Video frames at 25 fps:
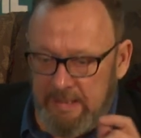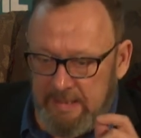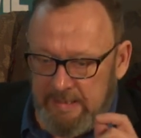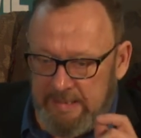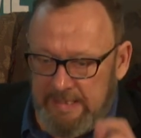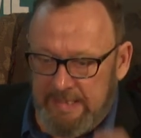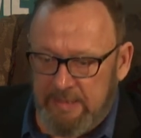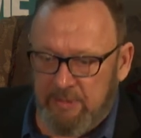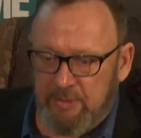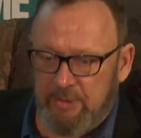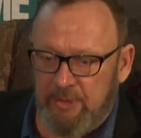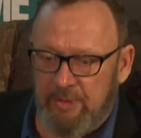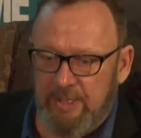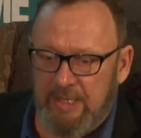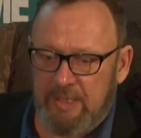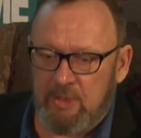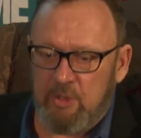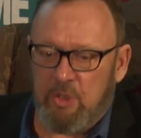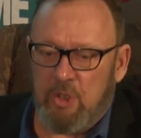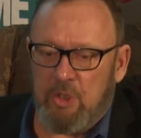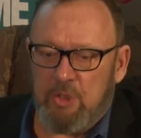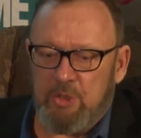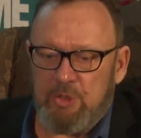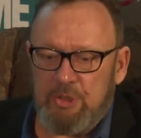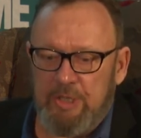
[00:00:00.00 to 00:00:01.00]
Get the right
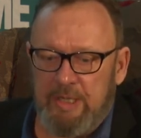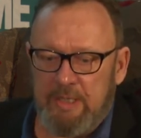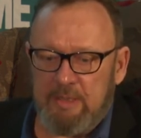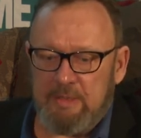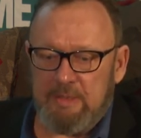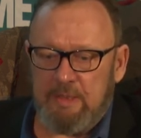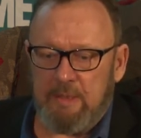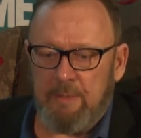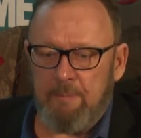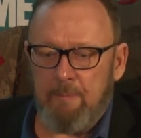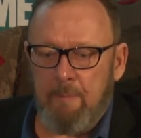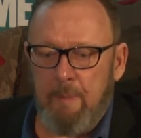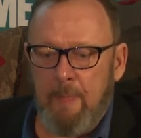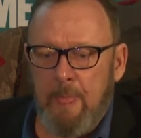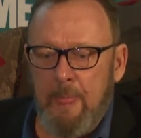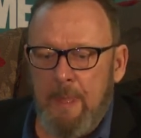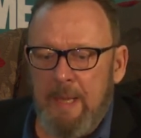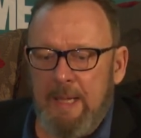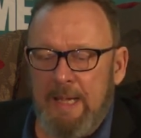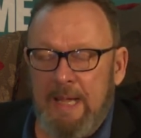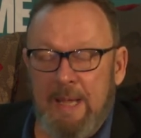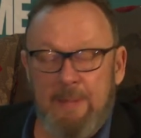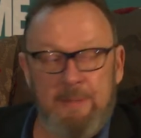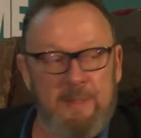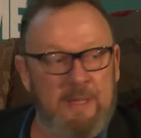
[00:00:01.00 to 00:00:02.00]
contractor
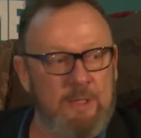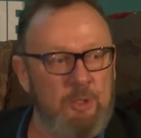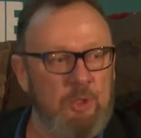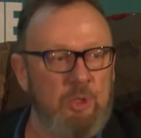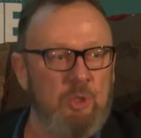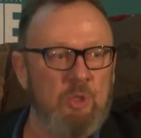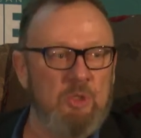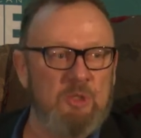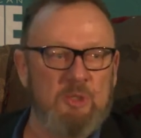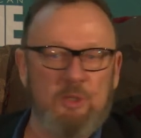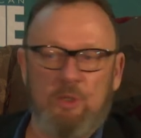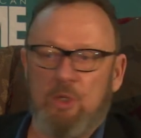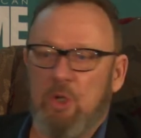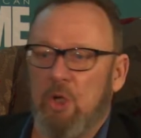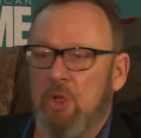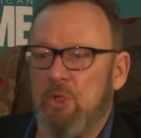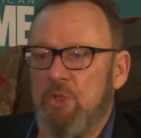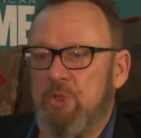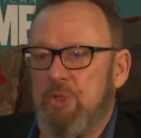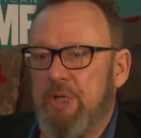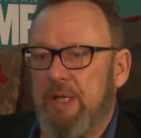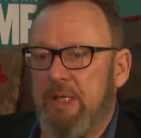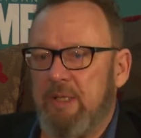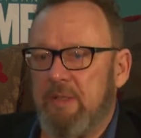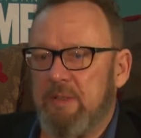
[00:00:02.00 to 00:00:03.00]
and then use a
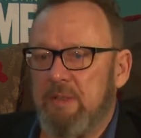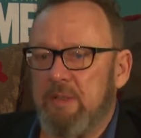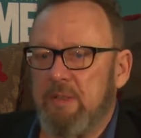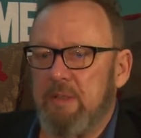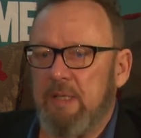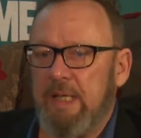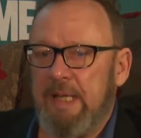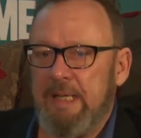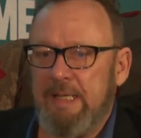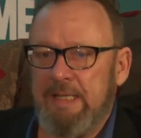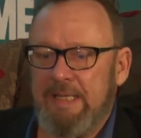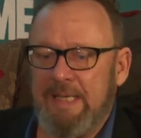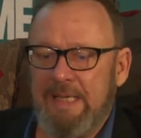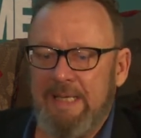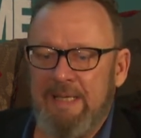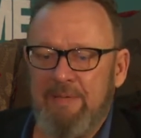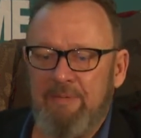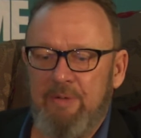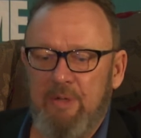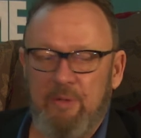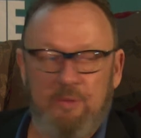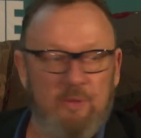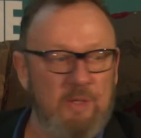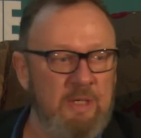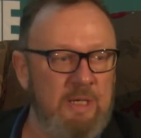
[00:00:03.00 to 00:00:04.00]
contract and get
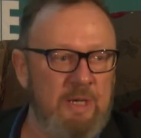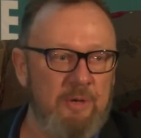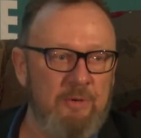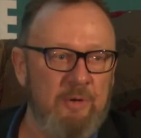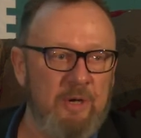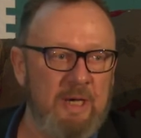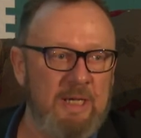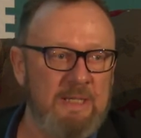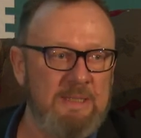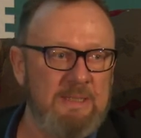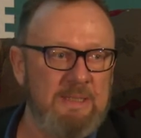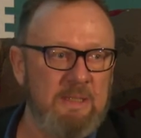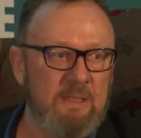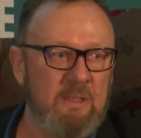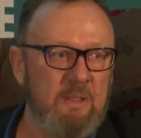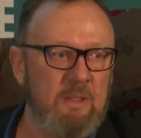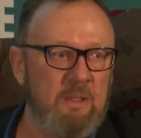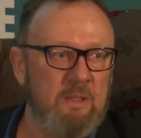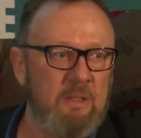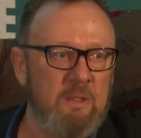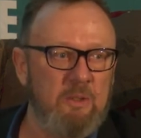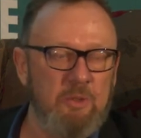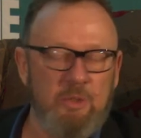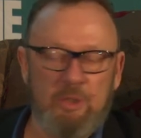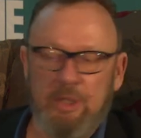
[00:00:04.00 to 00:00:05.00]
everything in writing.
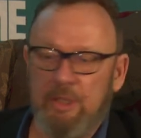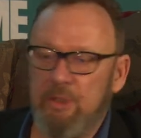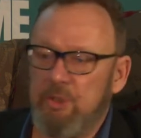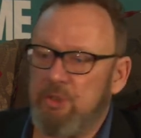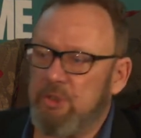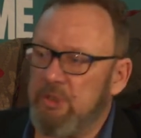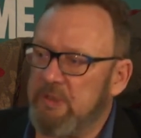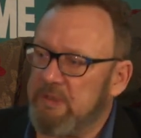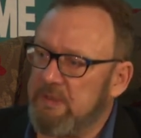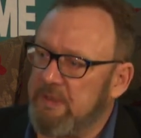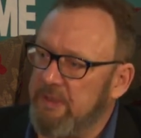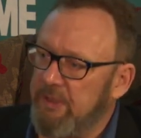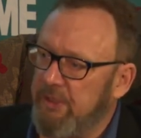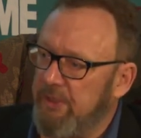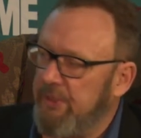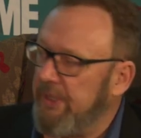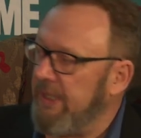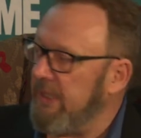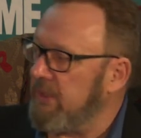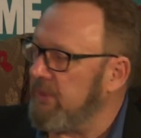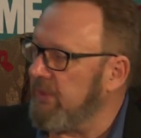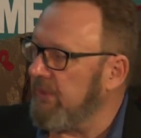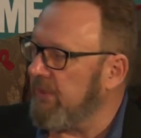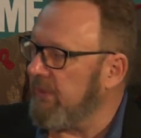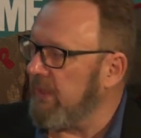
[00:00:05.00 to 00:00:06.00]
Don't just
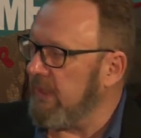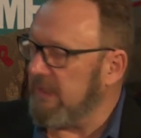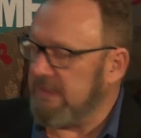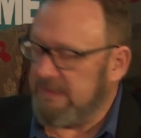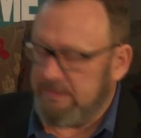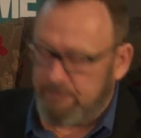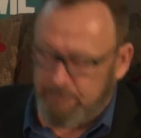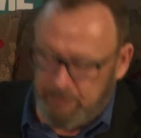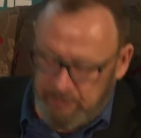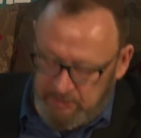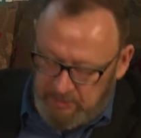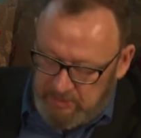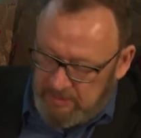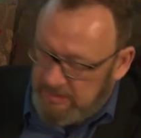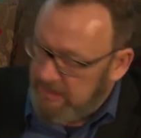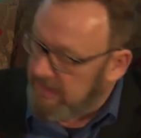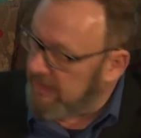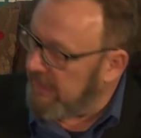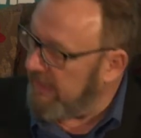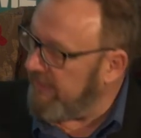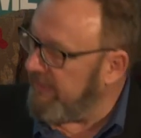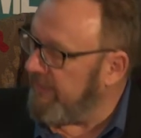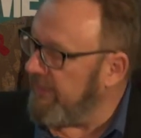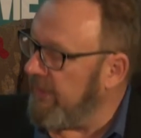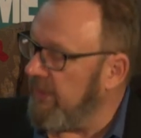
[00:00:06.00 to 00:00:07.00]
agree to things, put
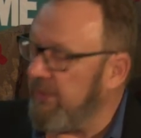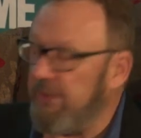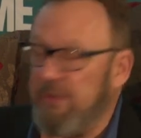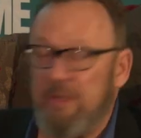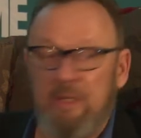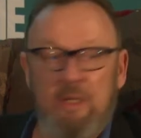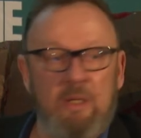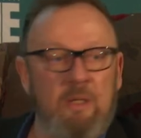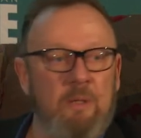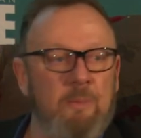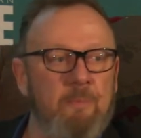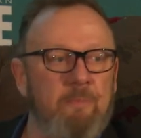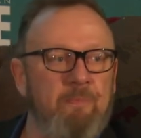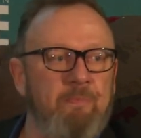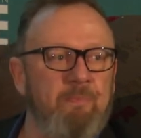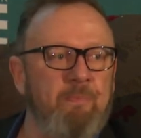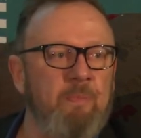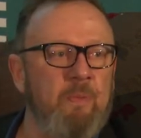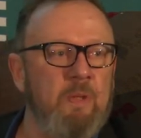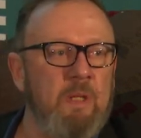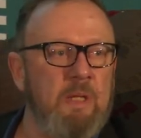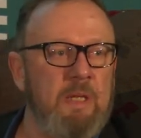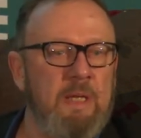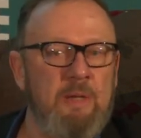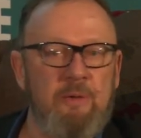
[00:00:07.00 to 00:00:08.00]
everything
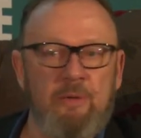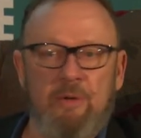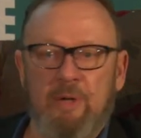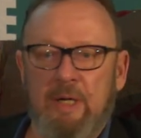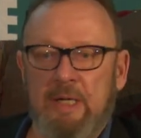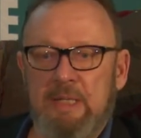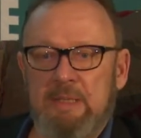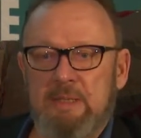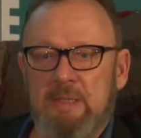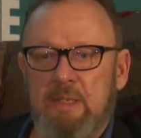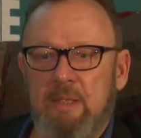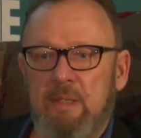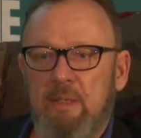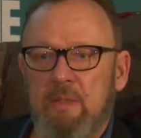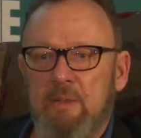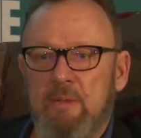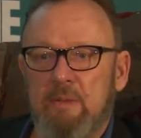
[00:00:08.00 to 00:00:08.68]
in writing.